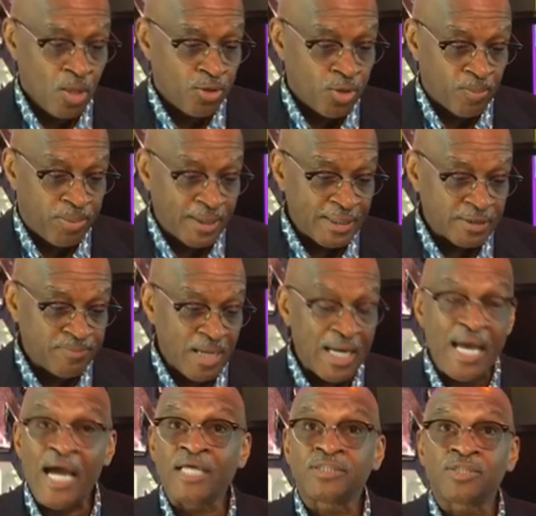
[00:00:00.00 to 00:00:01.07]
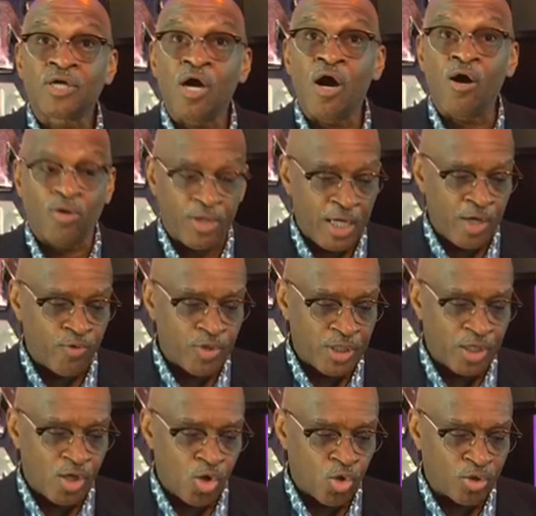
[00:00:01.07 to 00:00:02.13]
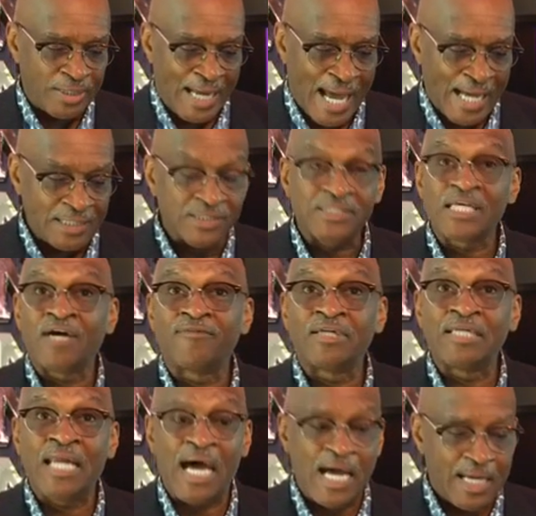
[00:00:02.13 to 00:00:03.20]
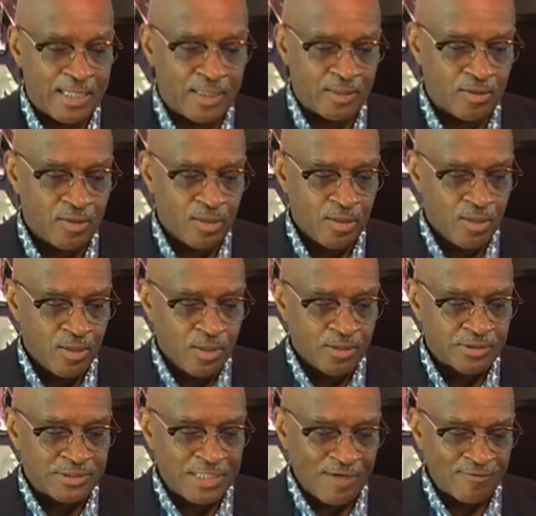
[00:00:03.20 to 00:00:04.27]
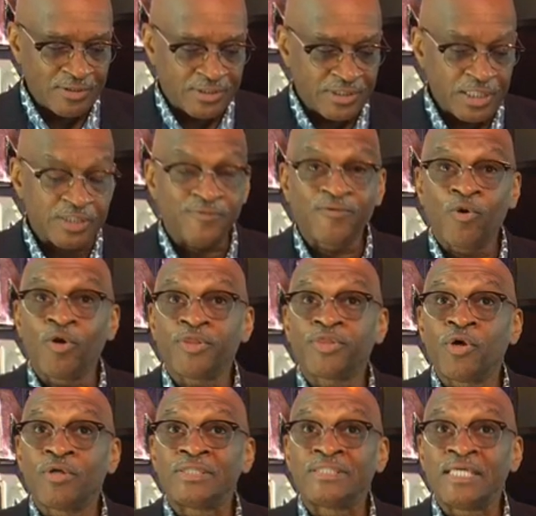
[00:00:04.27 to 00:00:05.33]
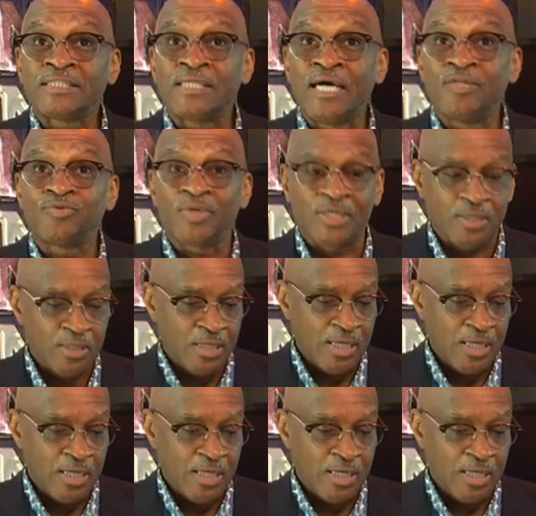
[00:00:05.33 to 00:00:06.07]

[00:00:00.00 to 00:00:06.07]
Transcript: you're please been asked to call area code 979-764-3600.